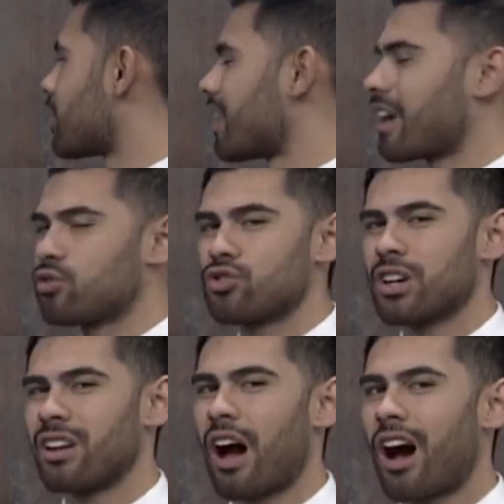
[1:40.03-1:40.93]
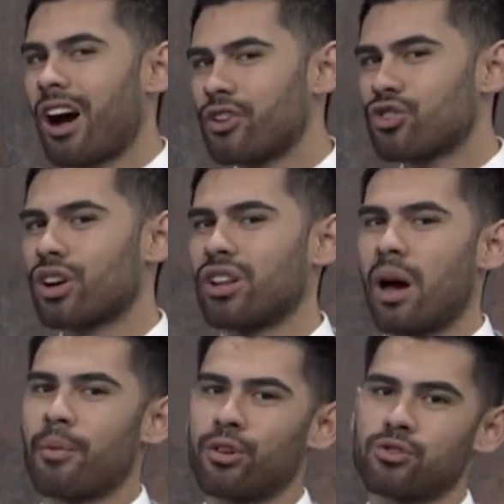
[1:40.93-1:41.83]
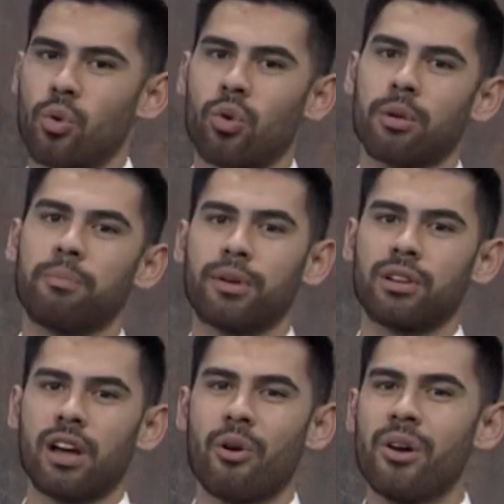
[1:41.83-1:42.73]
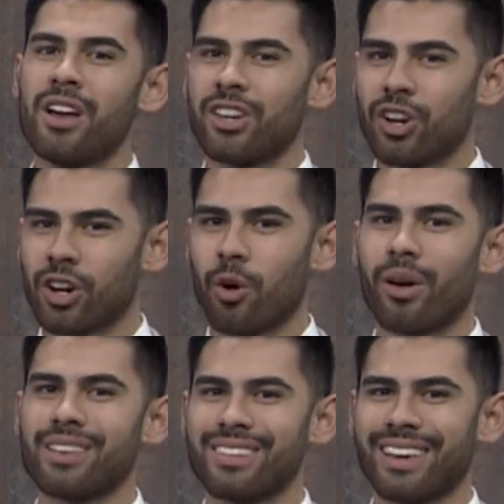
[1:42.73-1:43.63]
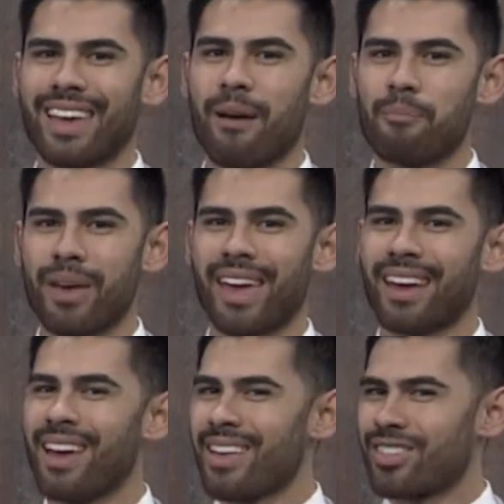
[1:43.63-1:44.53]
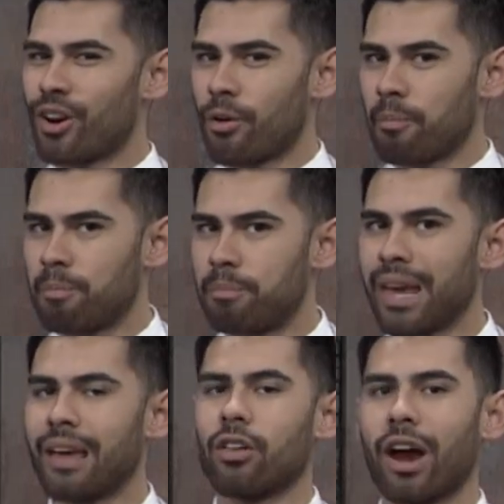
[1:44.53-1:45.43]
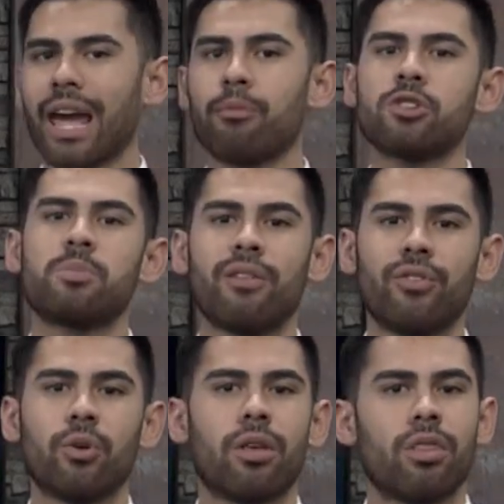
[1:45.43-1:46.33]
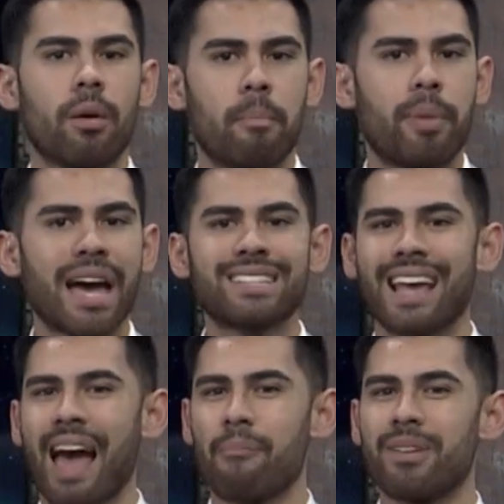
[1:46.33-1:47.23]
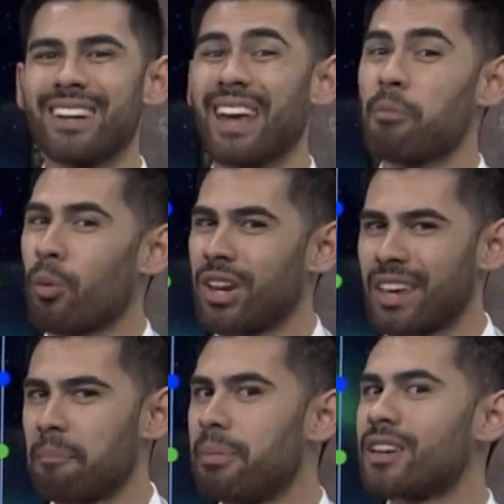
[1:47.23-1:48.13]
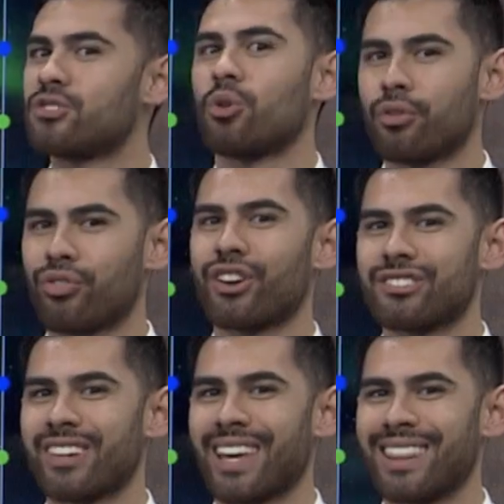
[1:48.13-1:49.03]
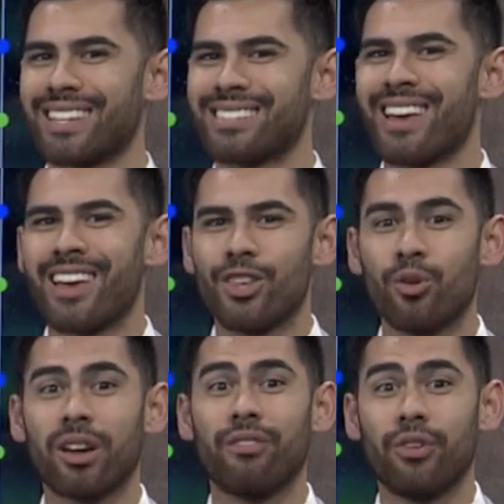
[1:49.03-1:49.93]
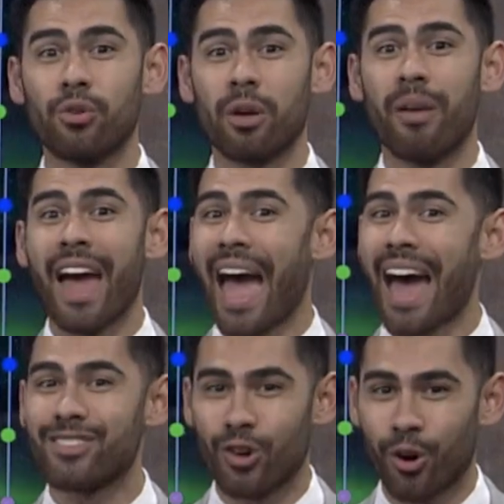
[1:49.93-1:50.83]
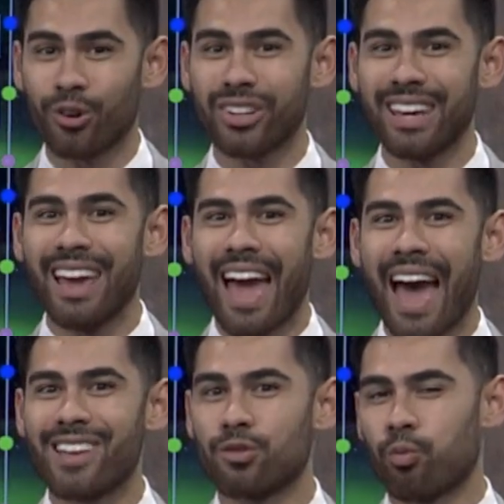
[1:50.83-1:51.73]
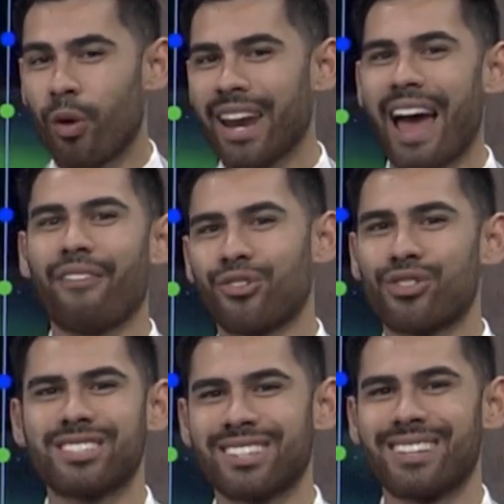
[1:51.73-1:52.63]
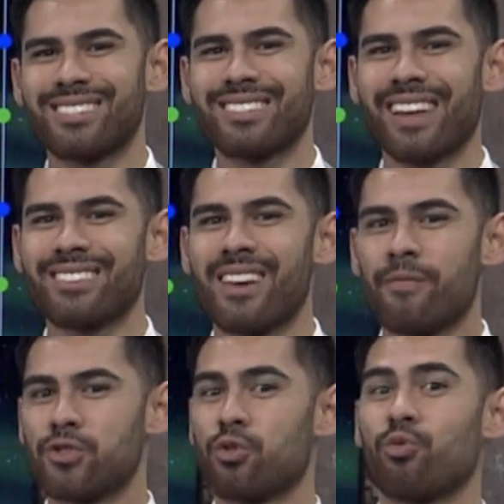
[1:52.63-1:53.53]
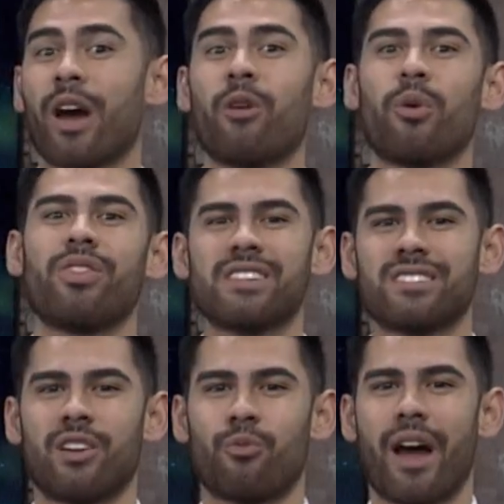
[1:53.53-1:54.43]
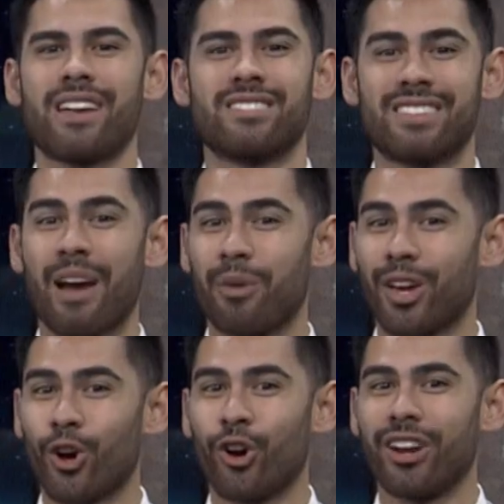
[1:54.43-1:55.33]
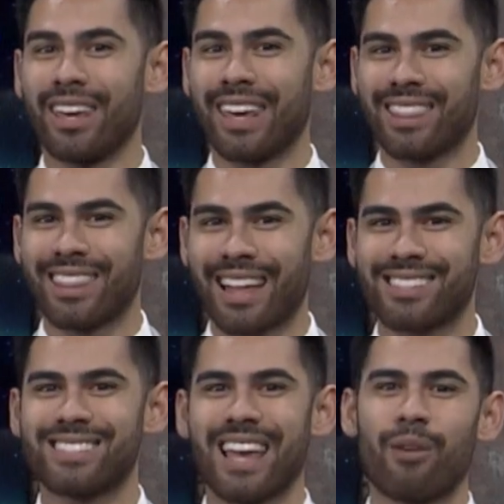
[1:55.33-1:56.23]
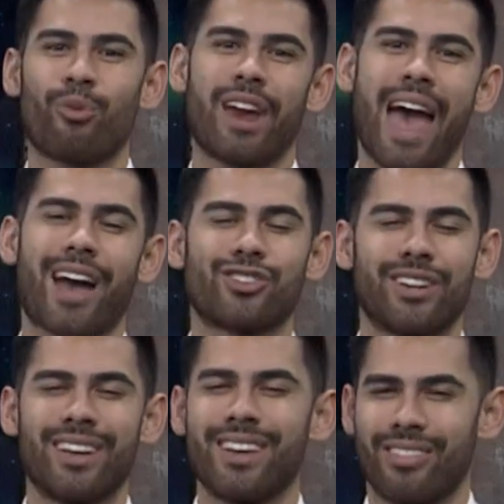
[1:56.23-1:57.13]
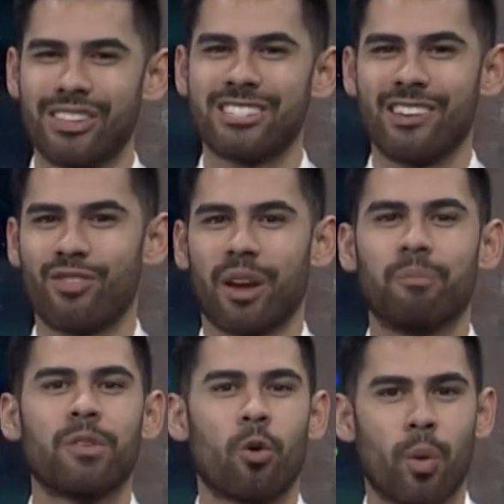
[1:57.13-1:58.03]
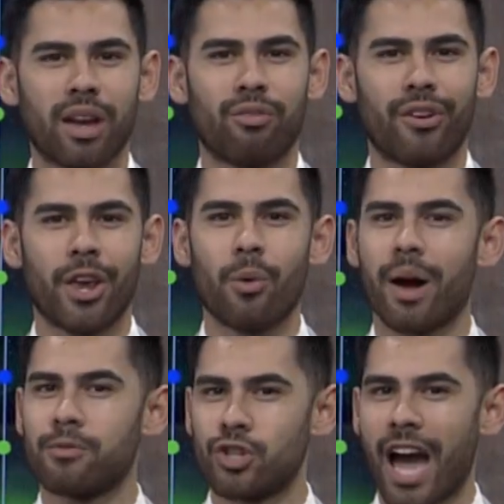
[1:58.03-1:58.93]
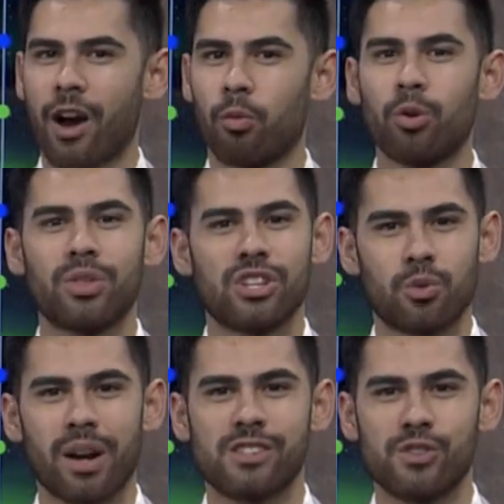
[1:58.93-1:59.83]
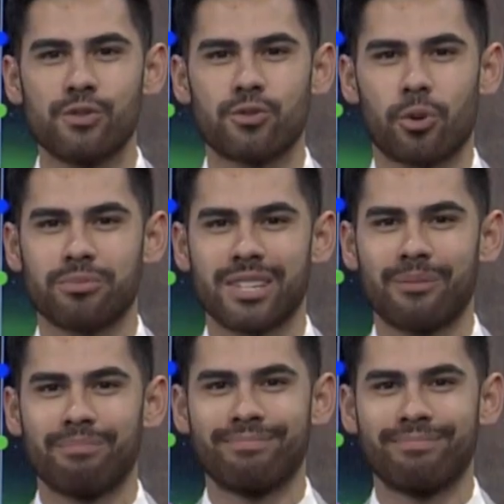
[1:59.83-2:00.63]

nitrogen, 100 kilometers or below, you're going to get pink. They're, be, they're able to be viewed the best at midnight, but when you get big solar flares like this, you can view them as early as right after the sun sets to right when the sun rises, and we could get that same reaction this evening. Working for you, I'm Jack Wu with the 22 News Storm Team.